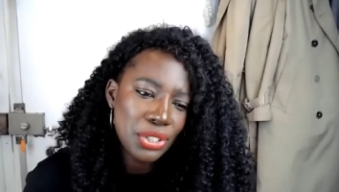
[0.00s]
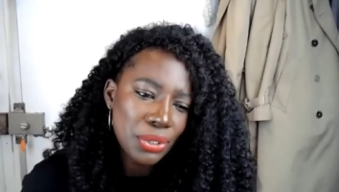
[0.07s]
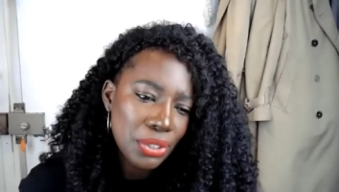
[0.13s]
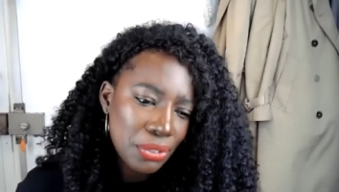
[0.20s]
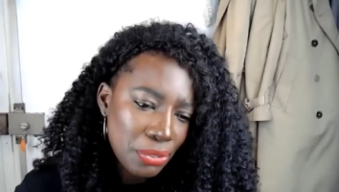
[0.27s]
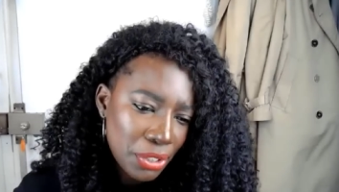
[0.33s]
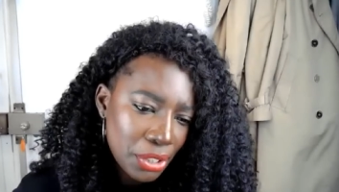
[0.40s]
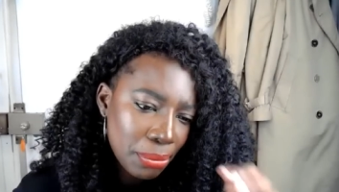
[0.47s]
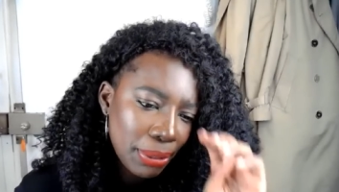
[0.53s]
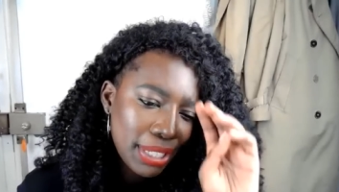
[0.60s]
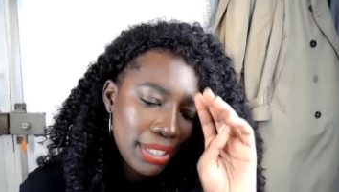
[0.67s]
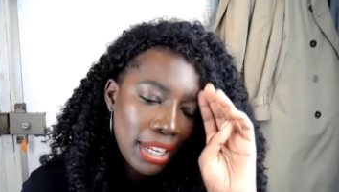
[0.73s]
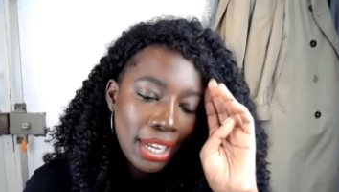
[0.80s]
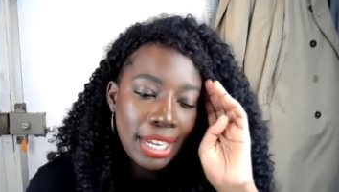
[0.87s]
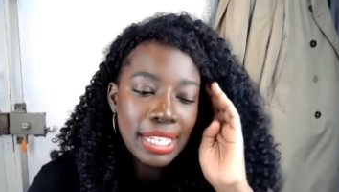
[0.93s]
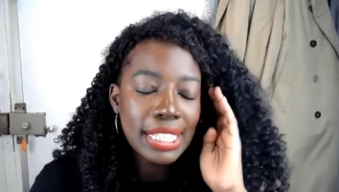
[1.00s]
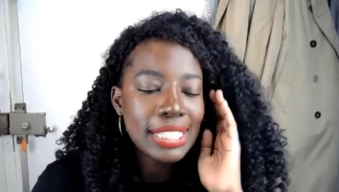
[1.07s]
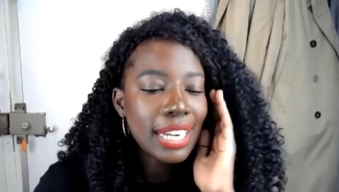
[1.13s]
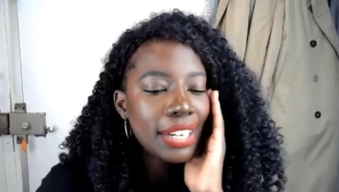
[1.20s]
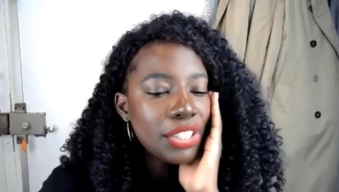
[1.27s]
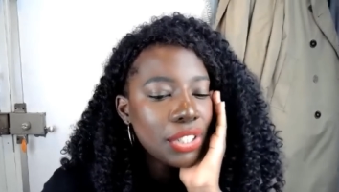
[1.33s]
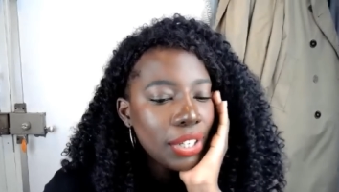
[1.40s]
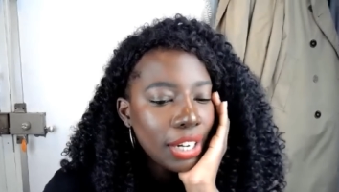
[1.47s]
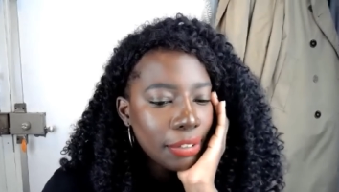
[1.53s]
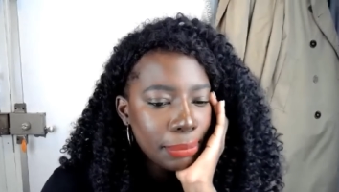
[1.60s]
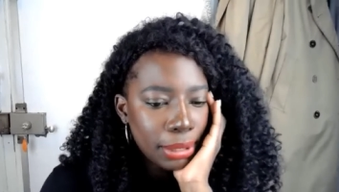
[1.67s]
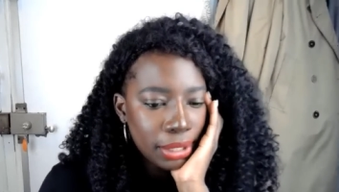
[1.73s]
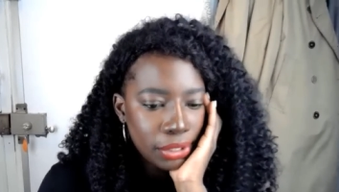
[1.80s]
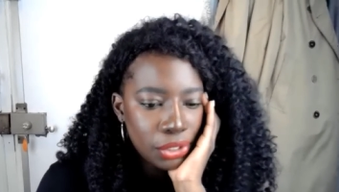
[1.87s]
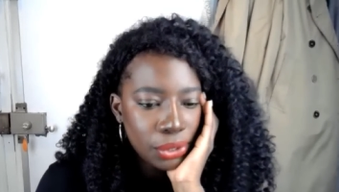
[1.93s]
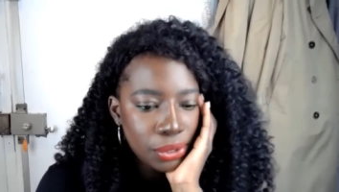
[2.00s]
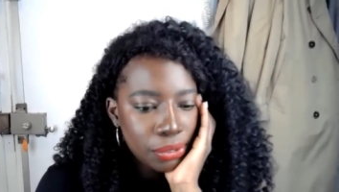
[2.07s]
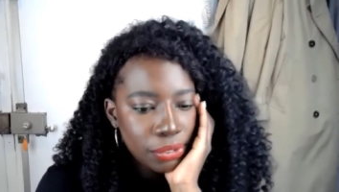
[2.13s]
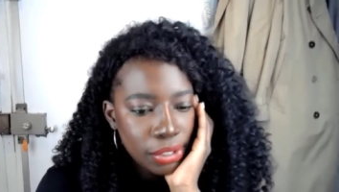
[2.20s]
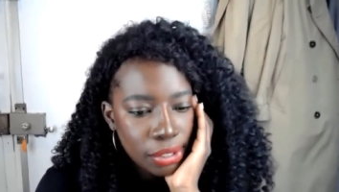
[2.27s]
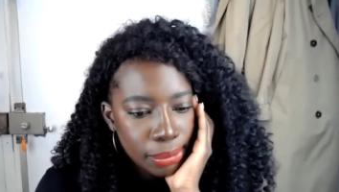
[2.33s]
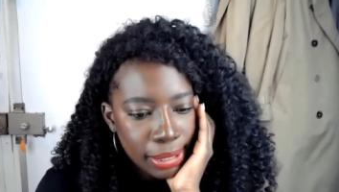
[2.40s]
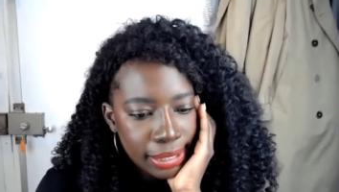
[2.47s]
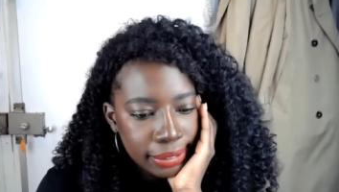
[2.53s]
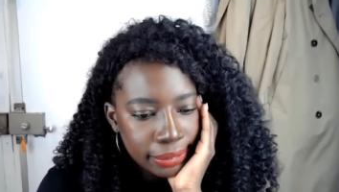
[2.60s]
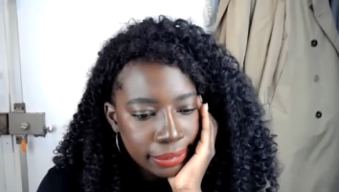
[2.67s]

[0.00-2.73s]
the first place. These guys should not have been on the show in the first place.